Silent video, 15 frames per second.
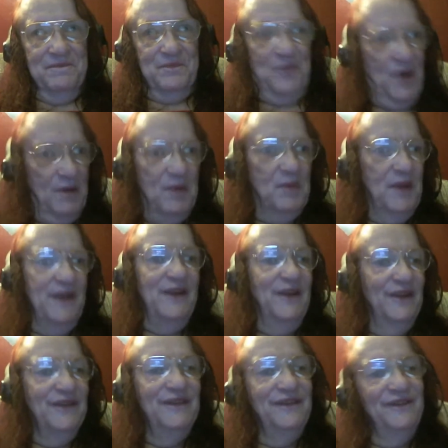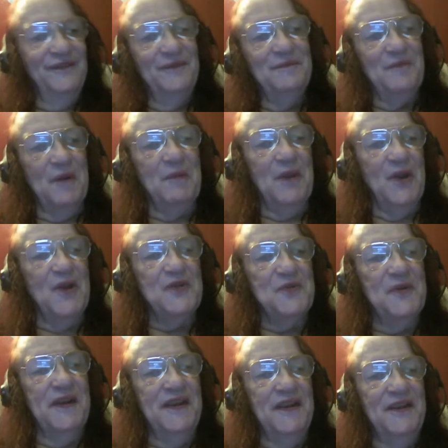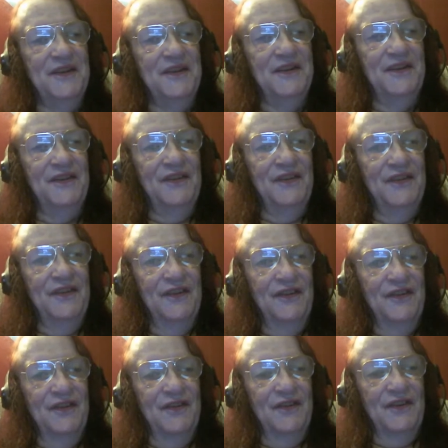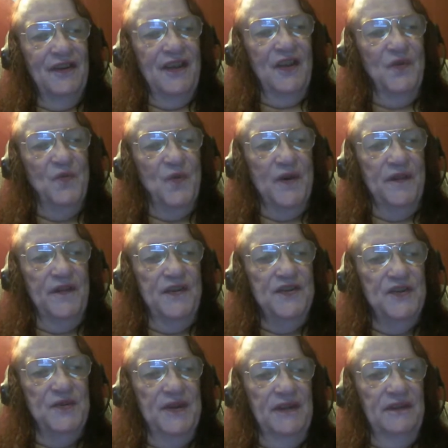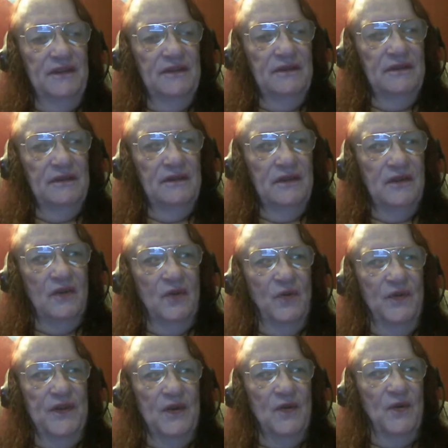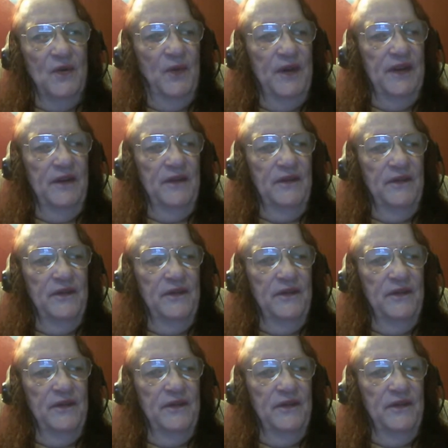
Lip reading: Probably are 20. And what are they doing? Oh, they're holding